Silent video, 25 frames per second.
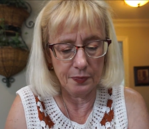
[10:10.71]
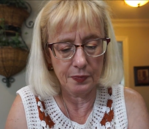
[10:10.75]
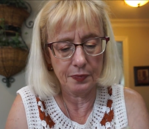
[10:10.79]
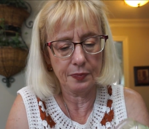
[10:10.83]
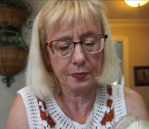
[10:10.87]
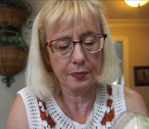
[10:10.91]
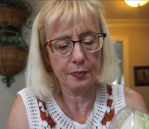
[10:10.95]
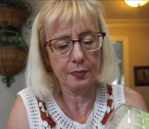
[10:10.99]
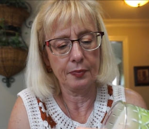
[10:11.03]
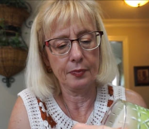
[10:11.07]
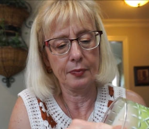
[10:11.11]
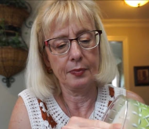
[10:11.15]

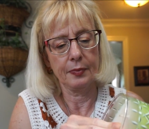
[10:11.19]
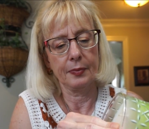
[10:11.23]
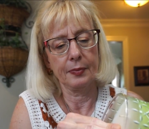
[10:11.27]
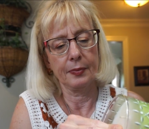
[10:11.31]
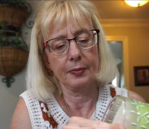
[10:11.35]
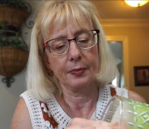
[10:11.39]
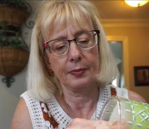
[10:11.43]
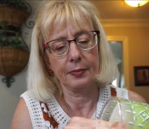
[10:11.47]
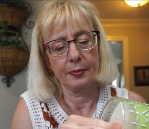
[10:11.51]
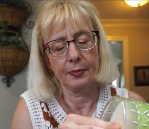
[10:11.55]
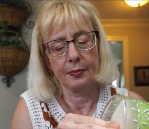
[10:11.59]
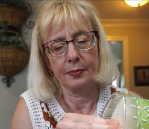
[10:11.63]

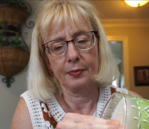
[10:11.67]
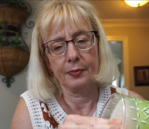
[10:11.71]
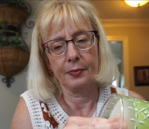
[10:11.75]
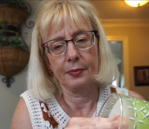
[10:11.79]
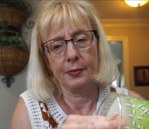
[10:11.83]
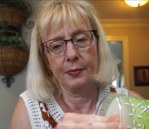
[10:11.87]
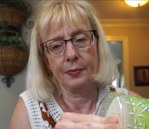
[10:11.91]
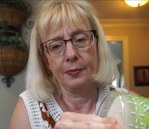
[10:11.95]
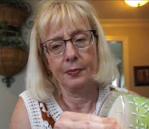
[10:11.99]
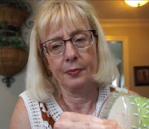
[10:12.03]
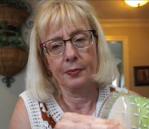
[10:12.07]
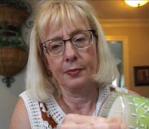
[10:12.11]

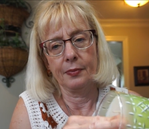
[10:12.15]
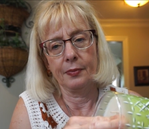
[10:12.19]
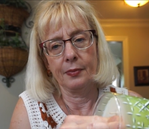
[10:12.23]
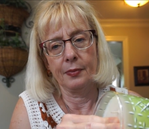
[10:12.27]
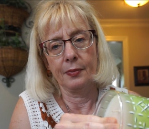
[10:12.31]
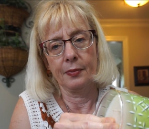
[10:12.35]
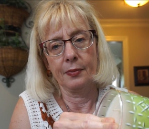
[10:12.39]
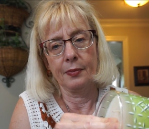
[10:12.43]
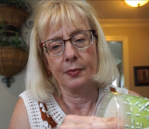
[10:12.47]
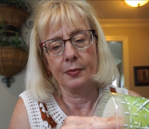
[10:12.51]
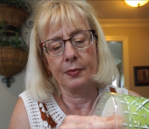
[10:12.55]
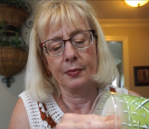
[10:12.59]

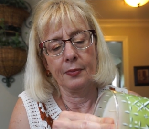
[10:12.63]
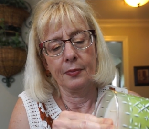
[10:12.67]
(no one is talking)